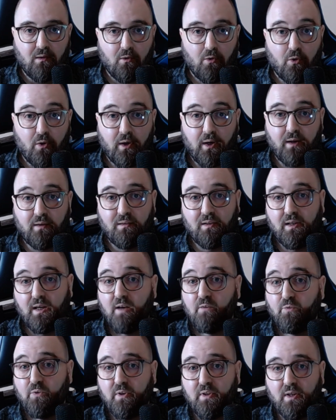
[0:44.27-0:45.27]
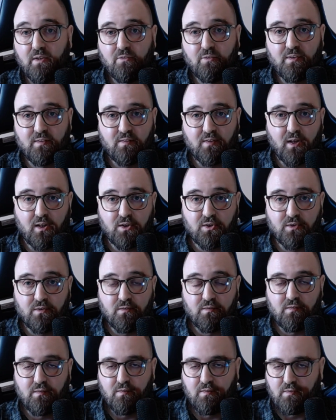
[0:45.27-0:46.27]
or handling everyday
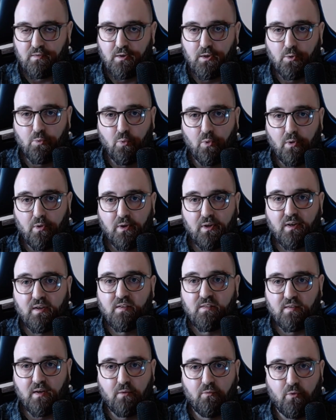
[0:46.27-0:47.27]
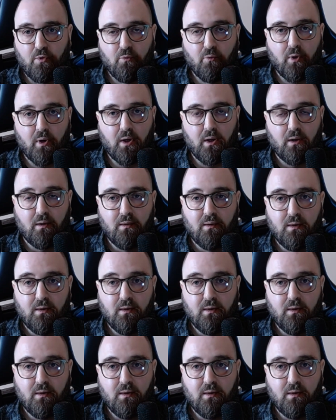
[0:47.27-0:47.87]
transactions, SQL is everywhere.